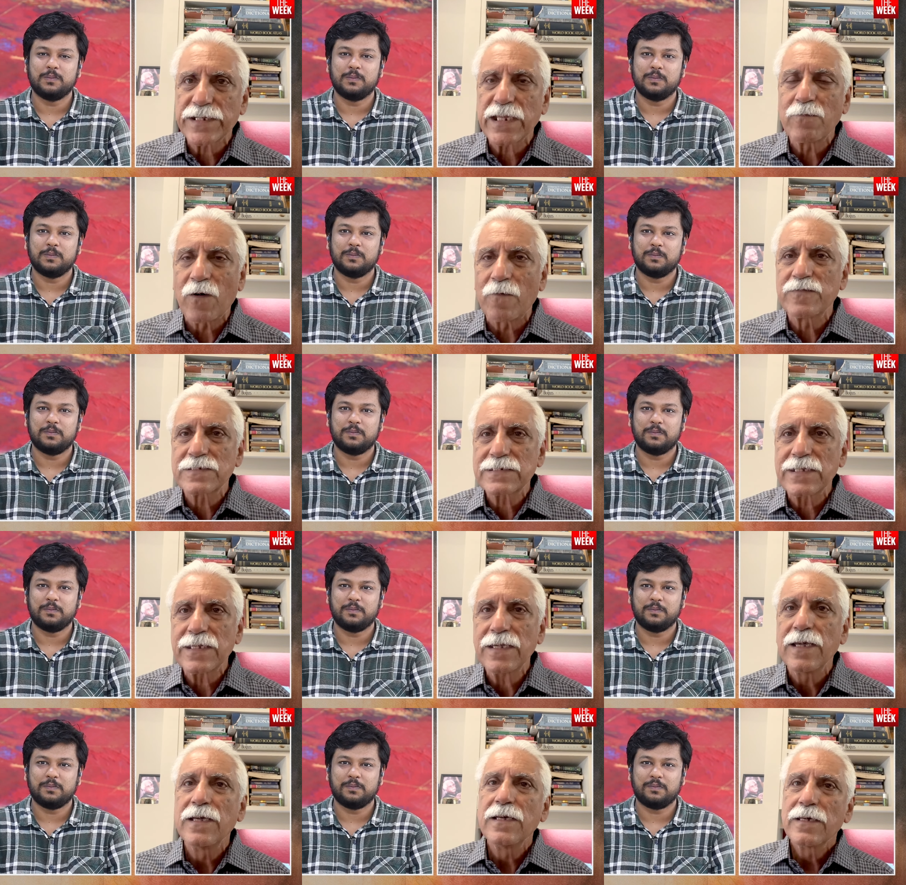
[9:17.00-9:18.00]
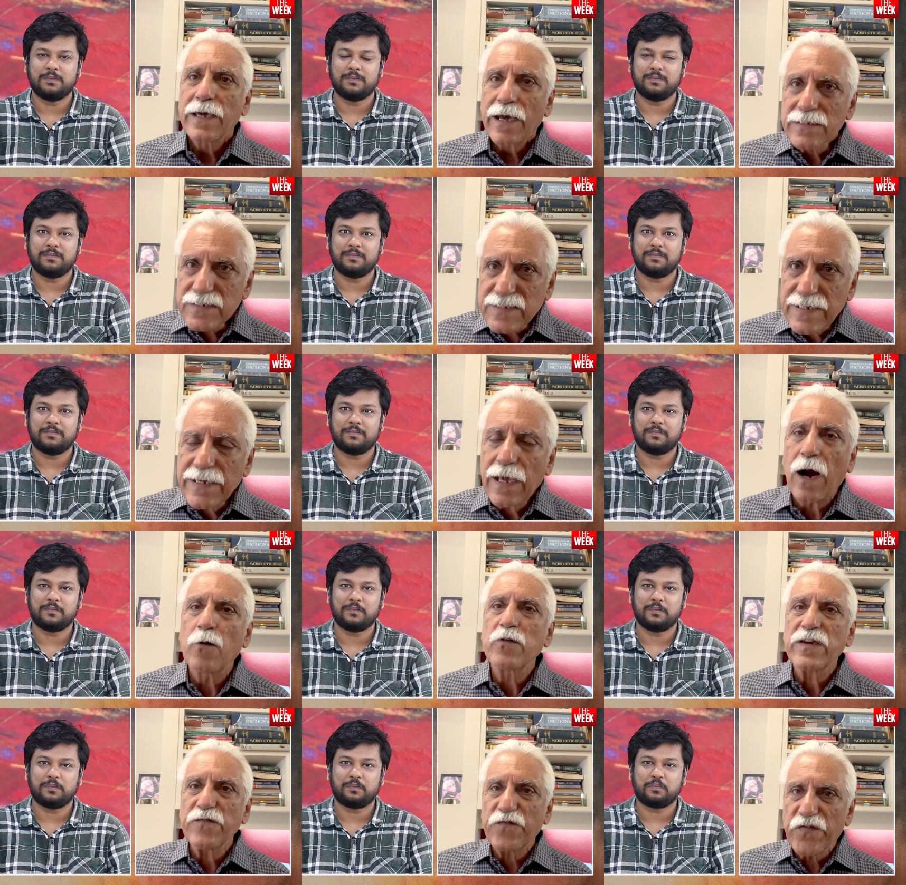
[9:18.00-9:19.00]
Speaker 1: team, obviously, and see how
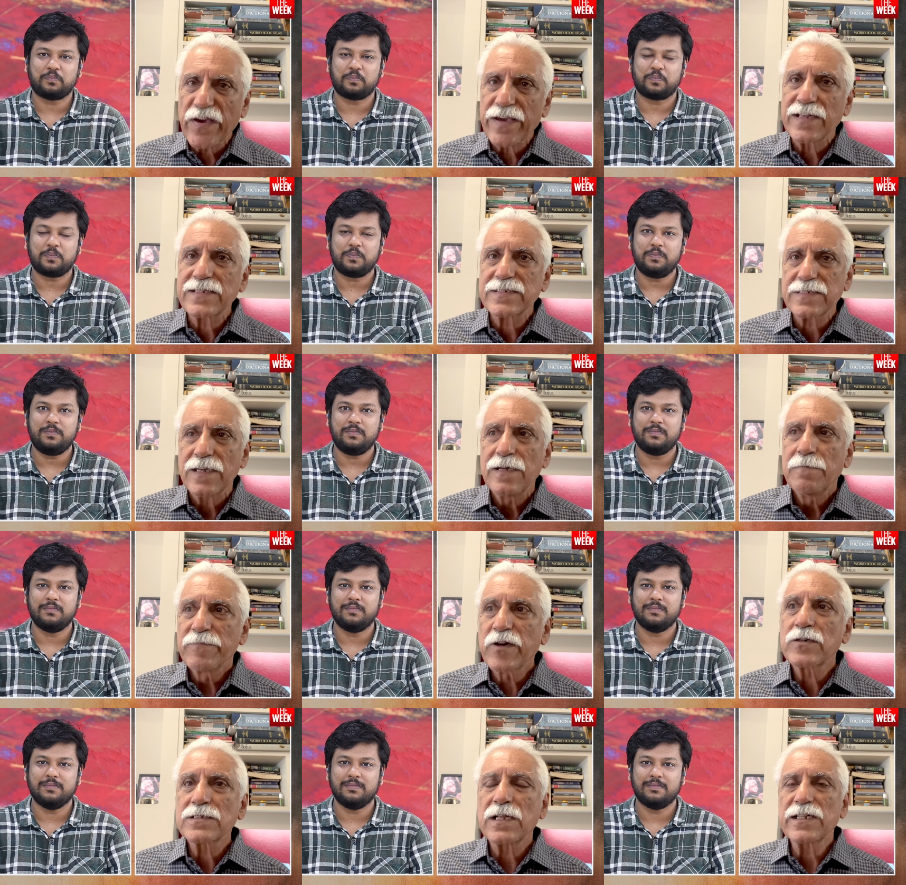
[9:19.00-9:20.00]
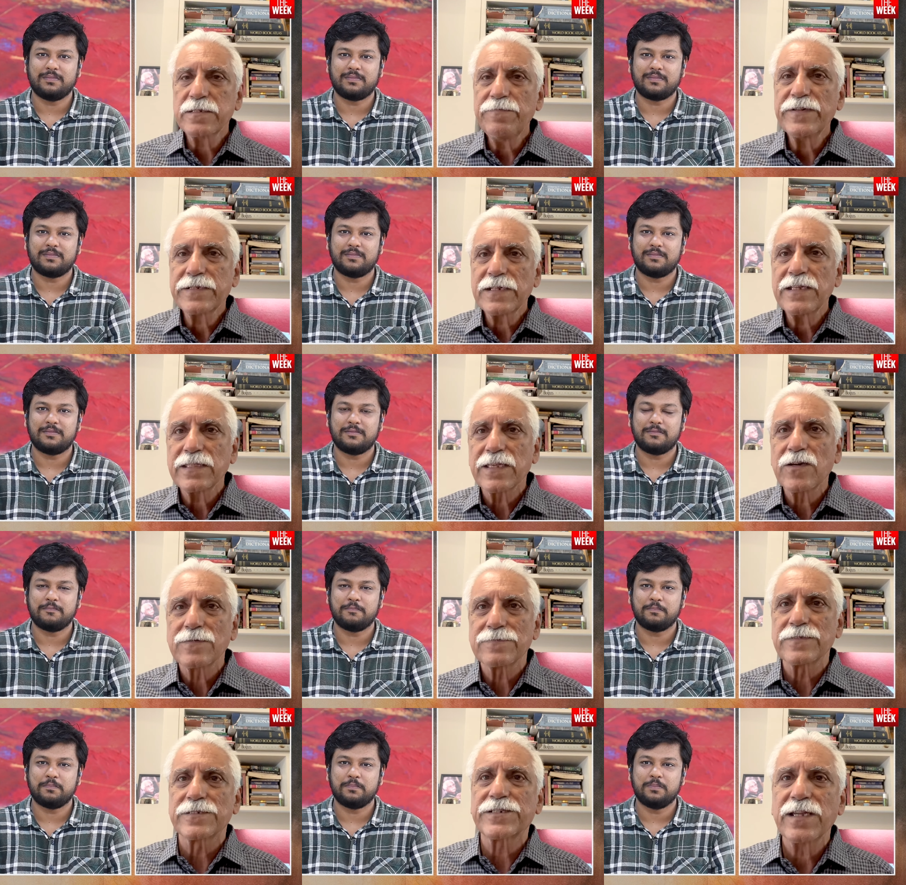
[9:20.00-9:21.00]
he fares. Because ultimately,
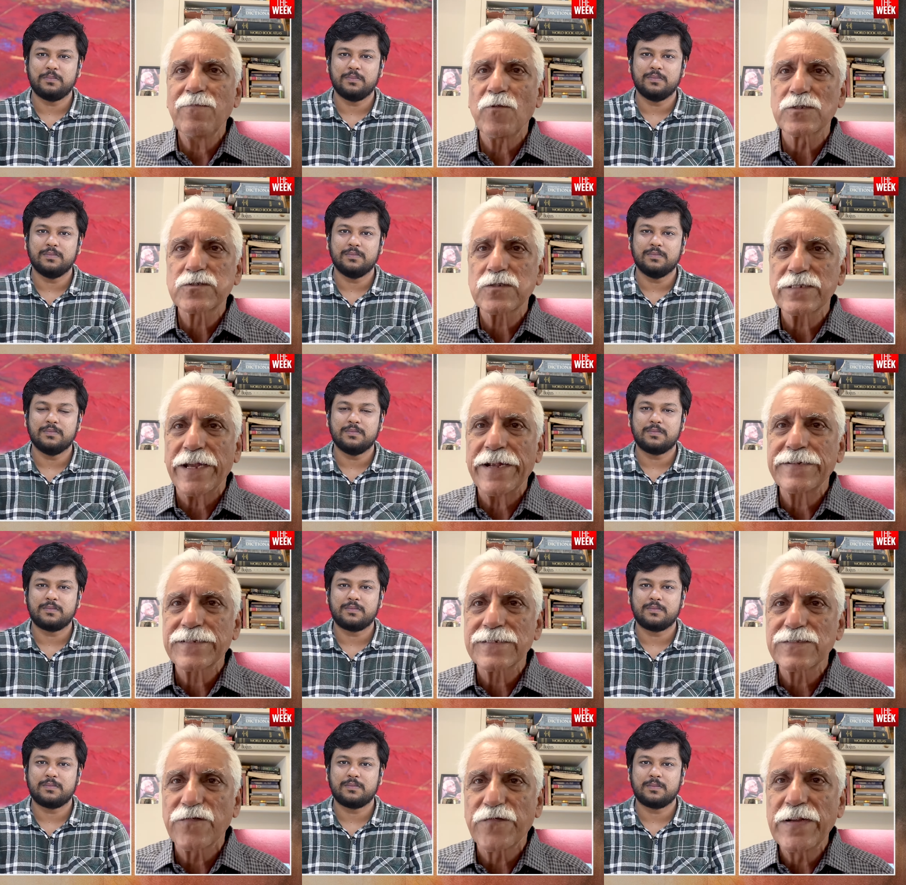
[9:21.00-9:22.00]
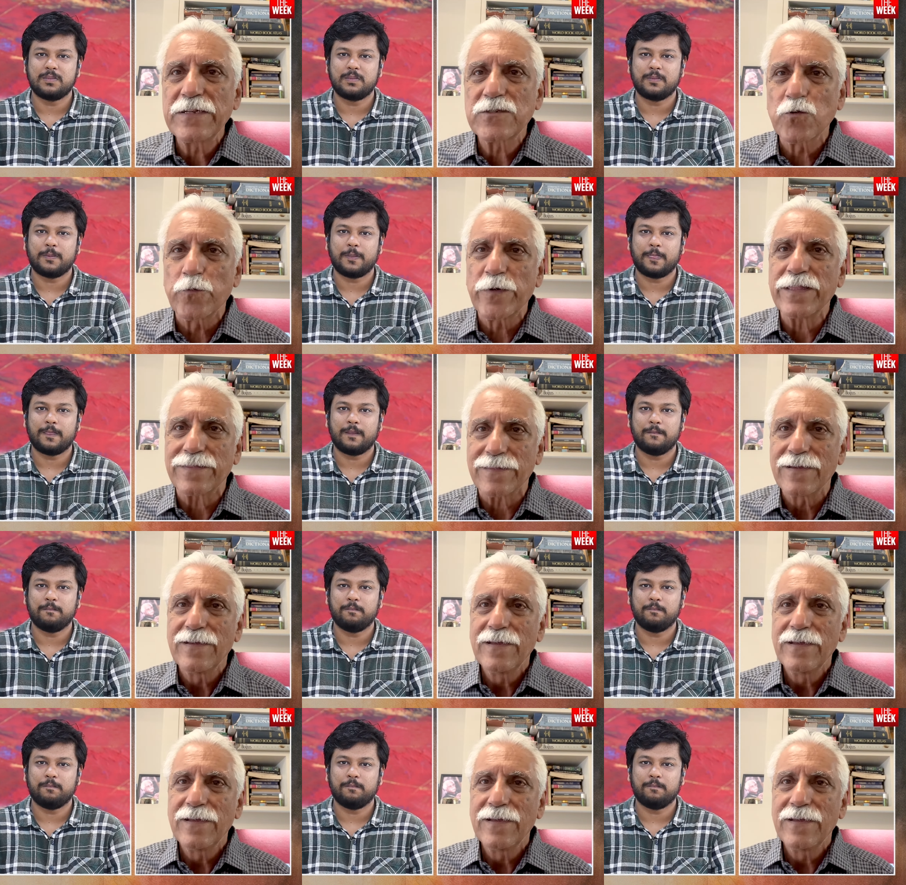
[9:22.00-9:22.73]
the team also enters the field to win.